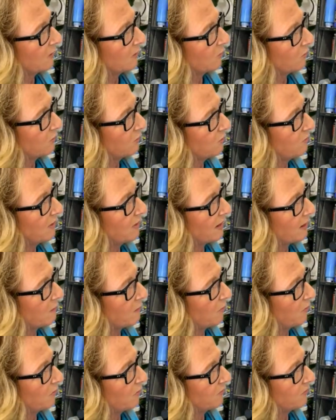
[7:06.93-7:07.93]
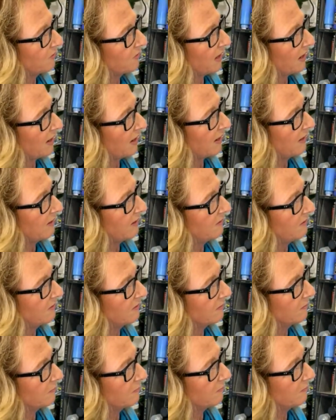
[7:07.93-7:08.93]
I'll do that on both
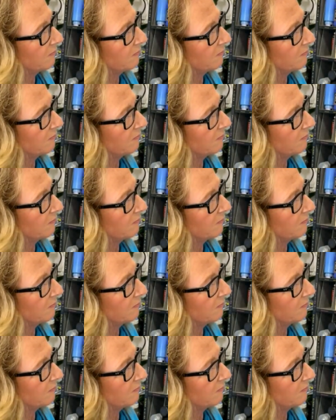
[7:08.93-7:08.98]
sides.